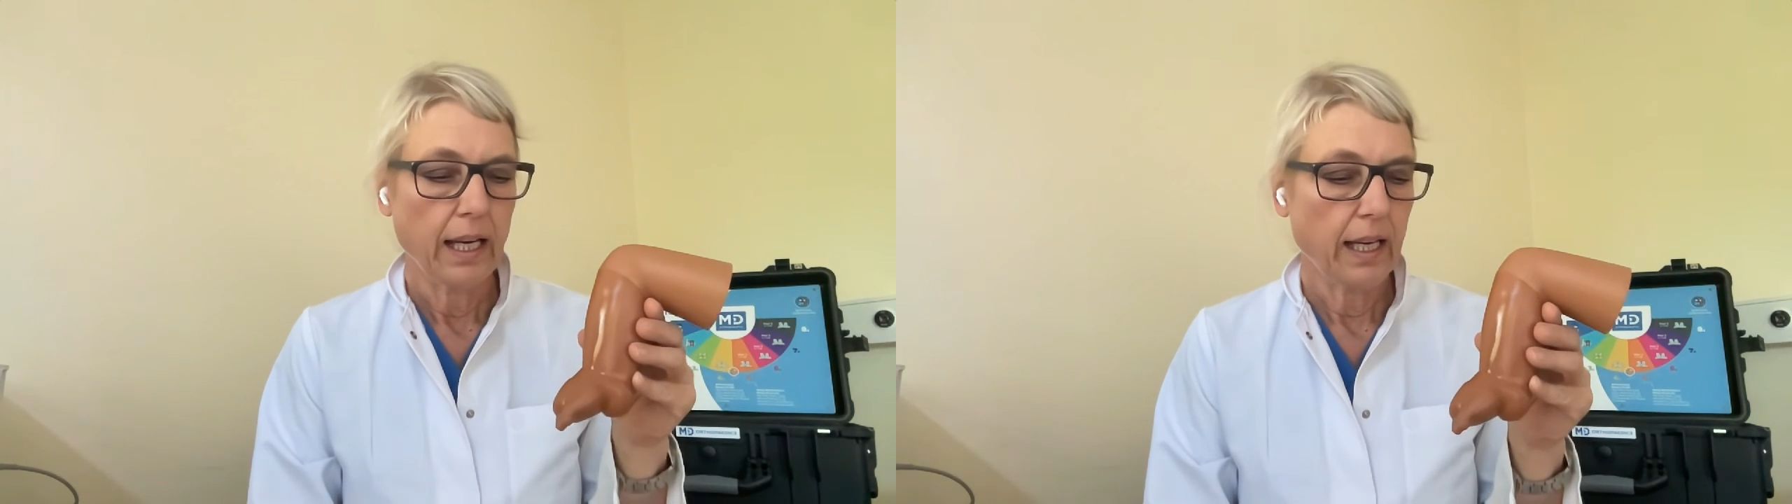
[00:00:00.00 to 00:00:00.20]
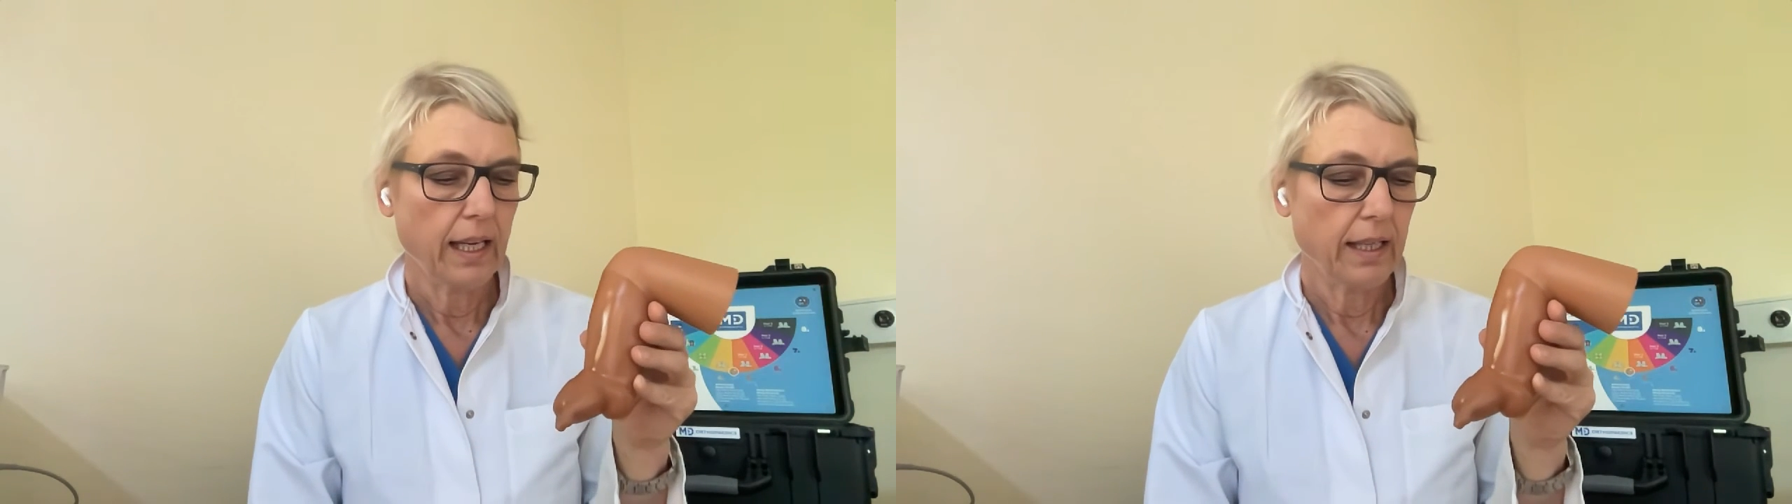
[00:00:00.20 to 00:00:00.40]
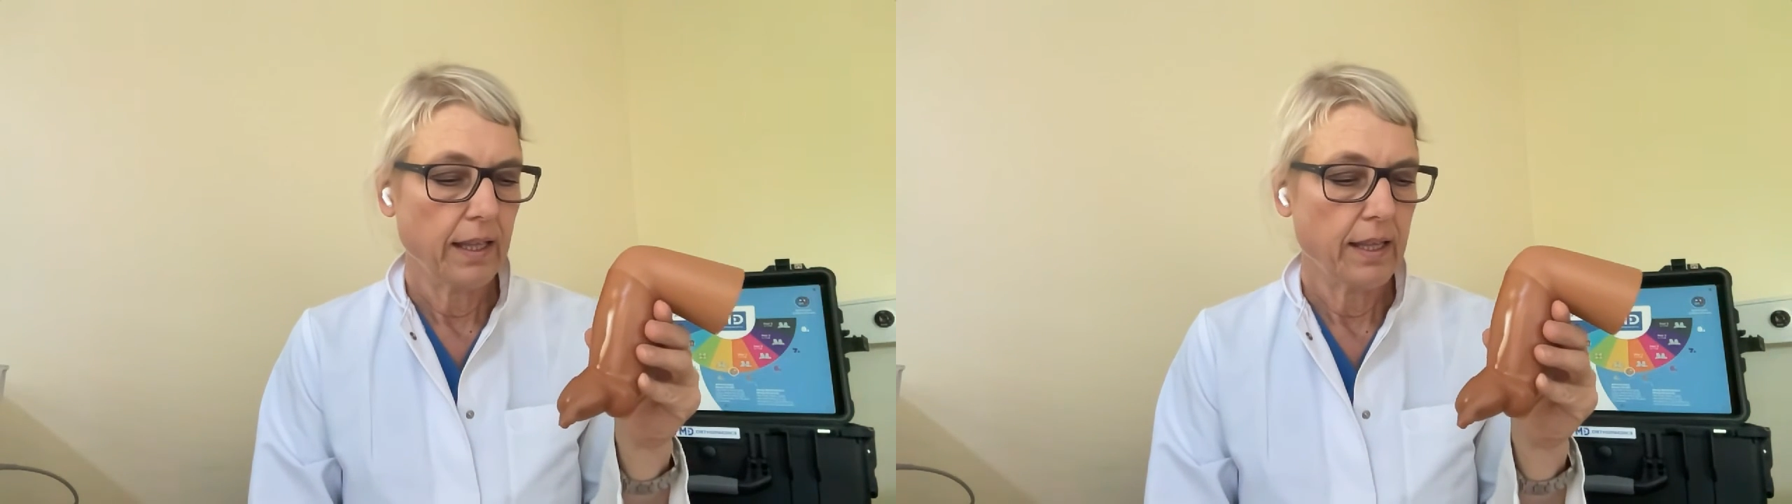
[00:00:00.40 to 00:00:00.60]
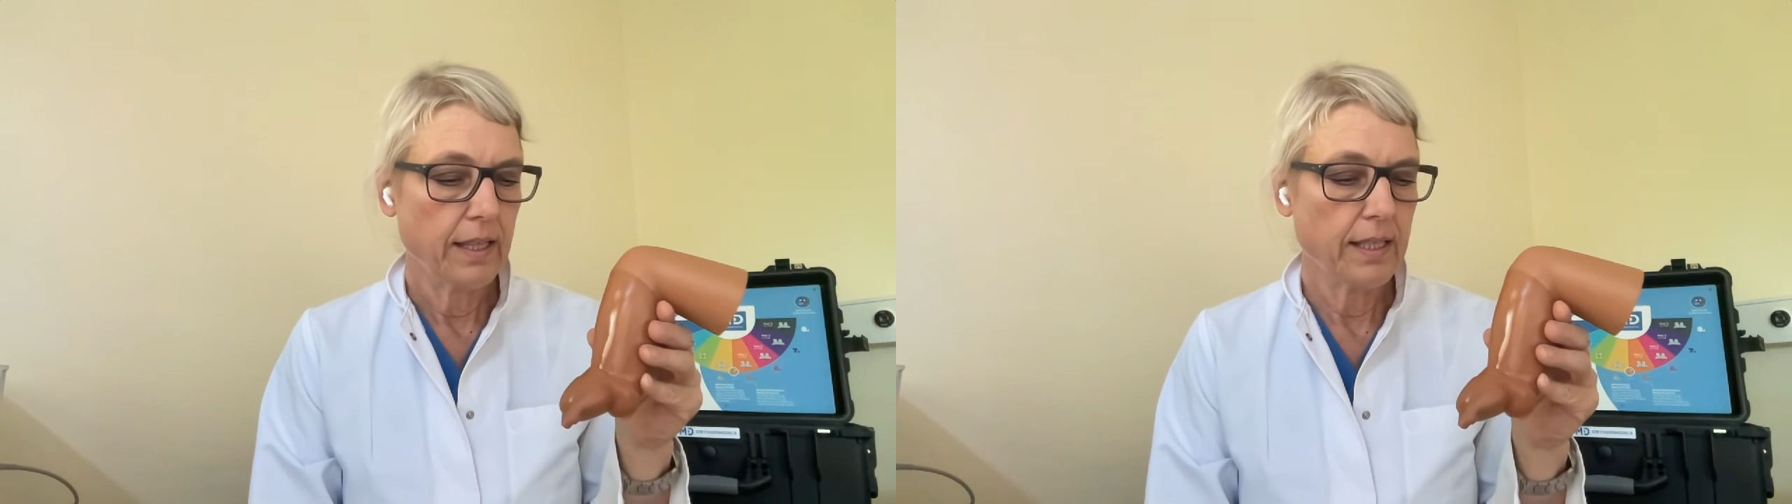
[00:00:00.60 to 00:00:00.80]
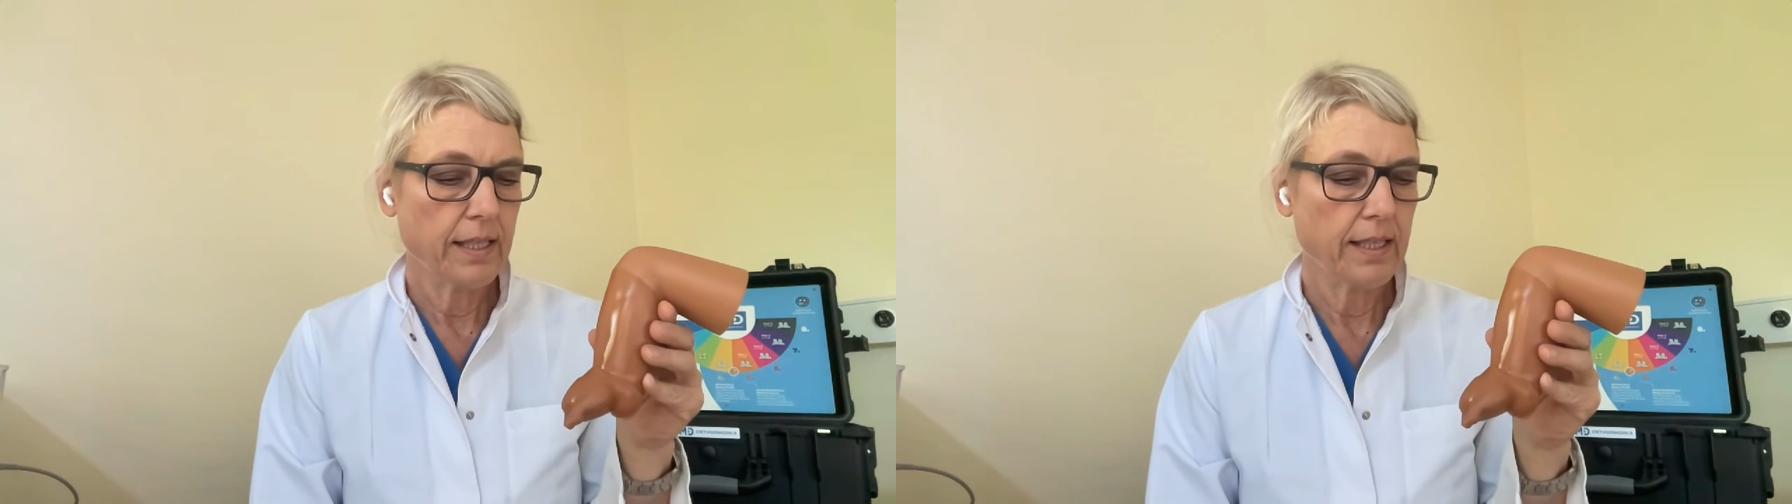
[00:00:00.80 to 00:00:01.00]
And
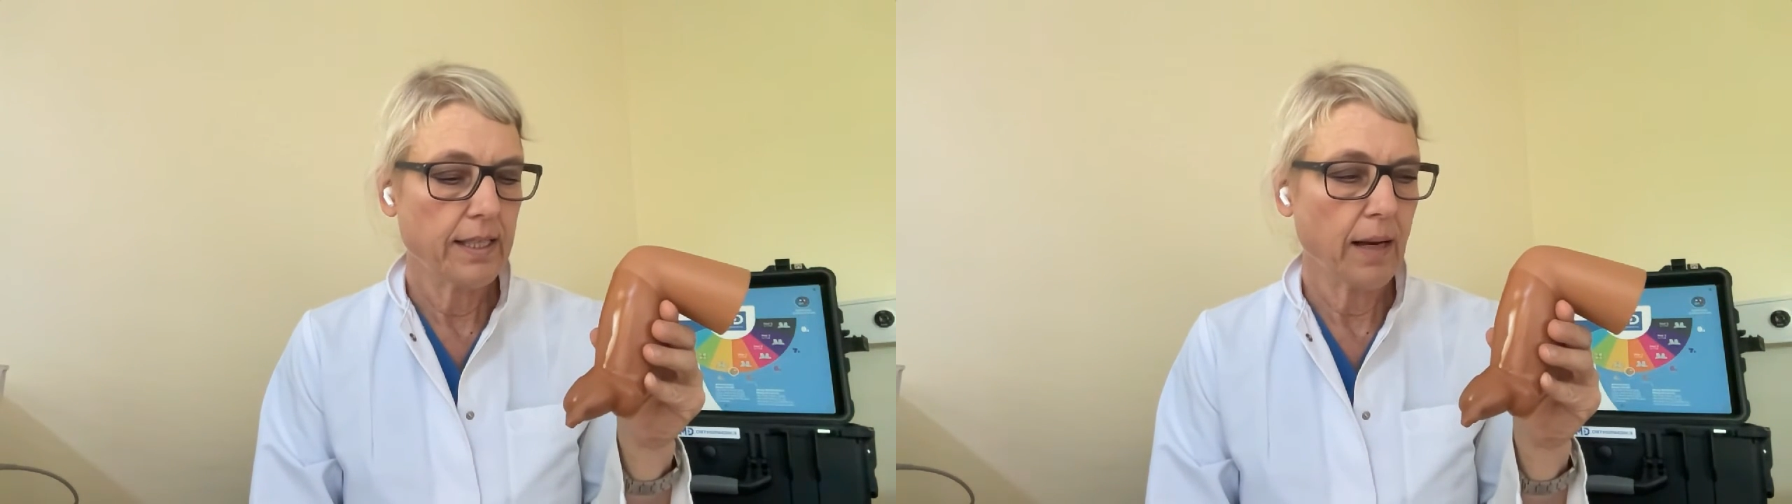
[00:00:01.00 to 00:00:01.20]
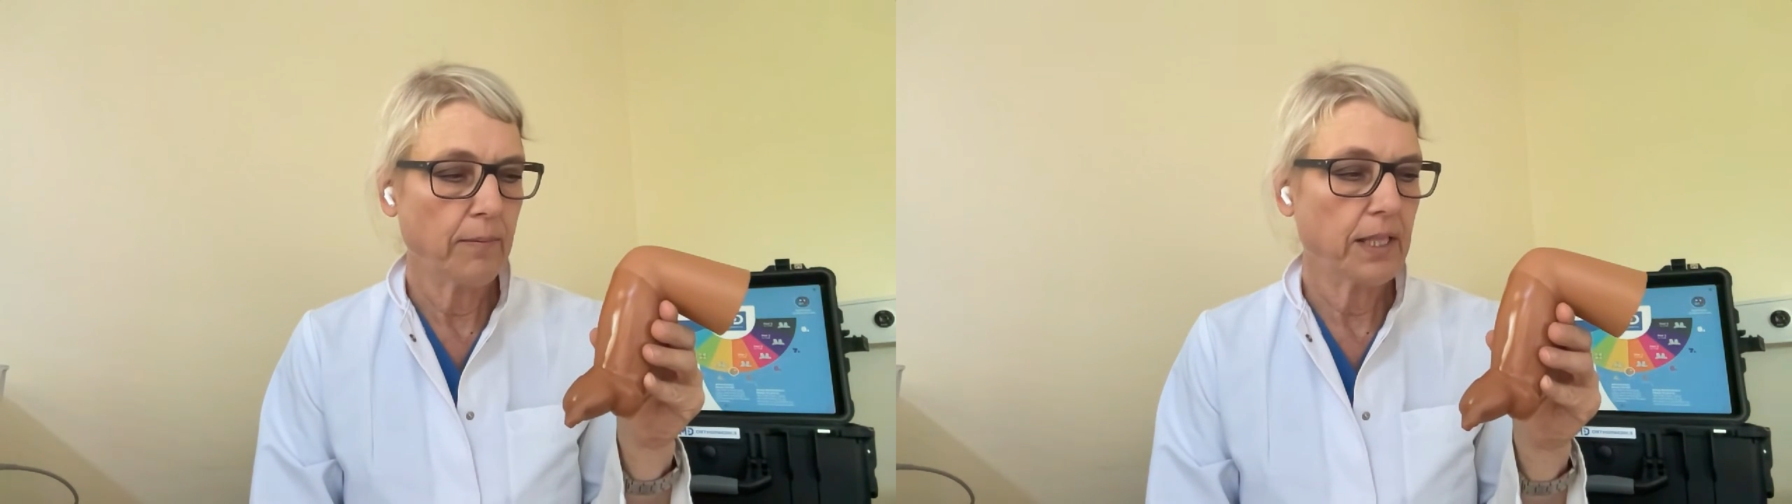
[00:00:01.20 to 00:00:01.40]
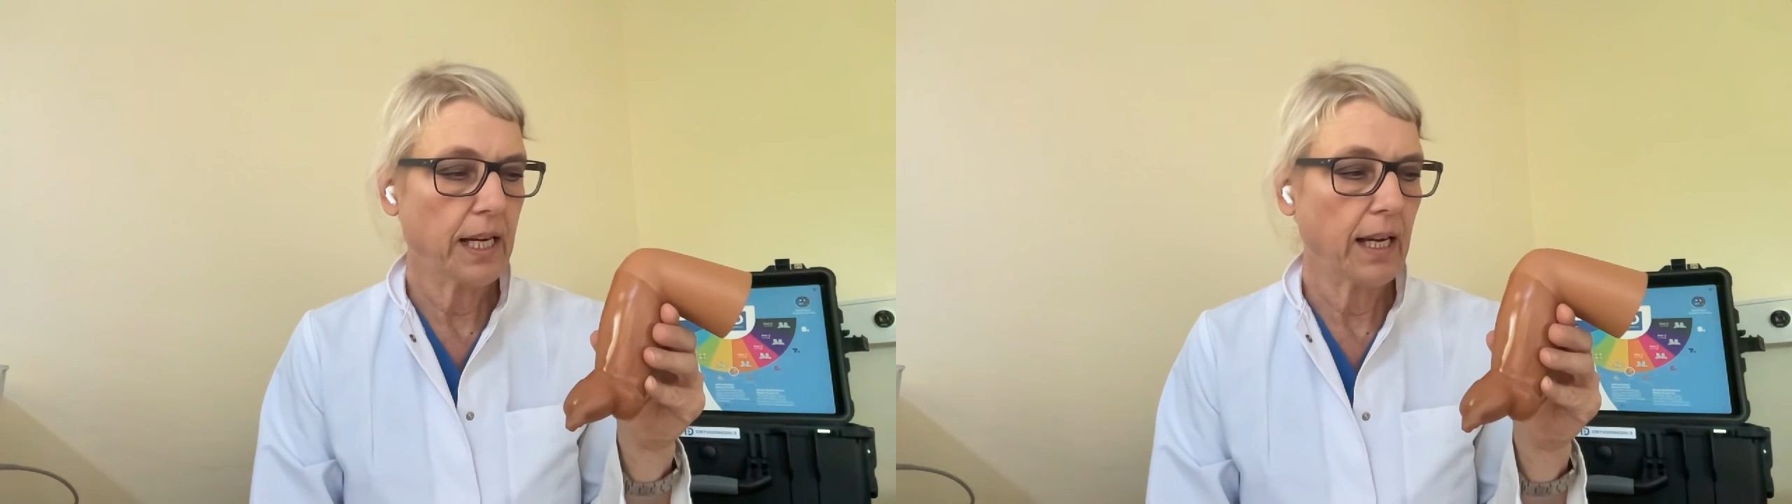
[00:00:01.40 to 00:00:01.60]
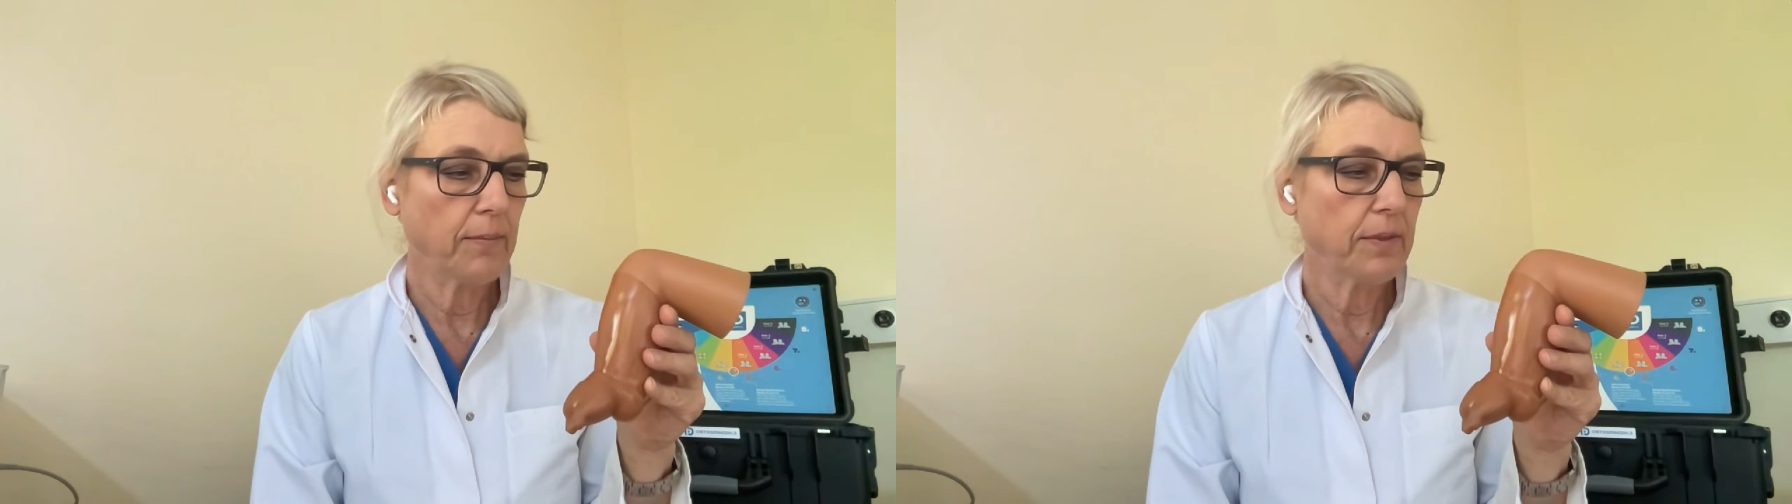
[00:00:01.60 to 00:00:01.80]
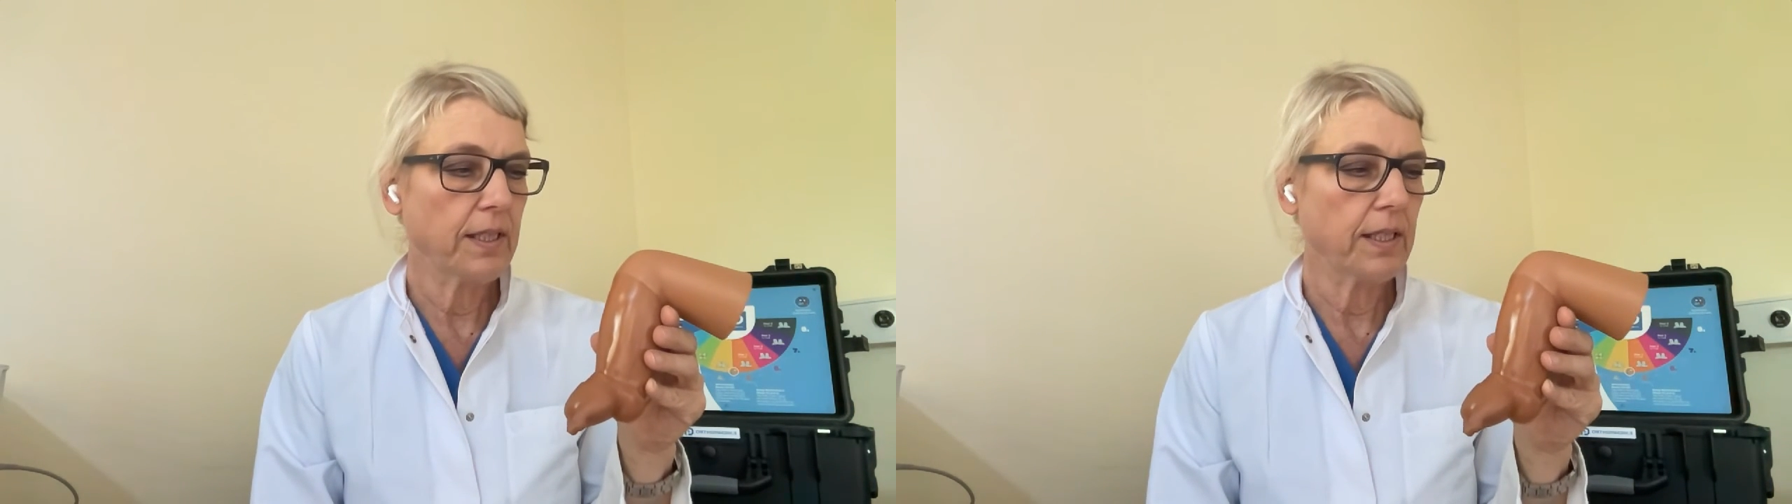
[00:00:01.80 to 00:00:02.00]
this is
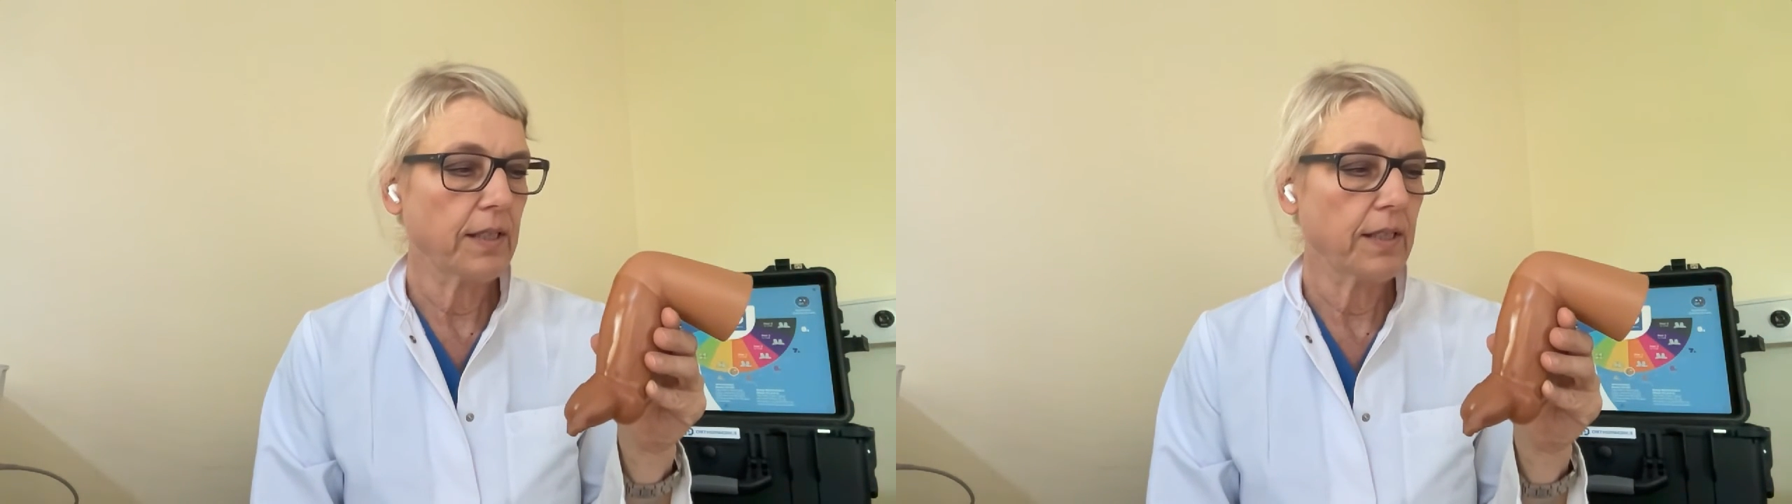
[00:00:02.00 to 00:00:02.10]
sometimes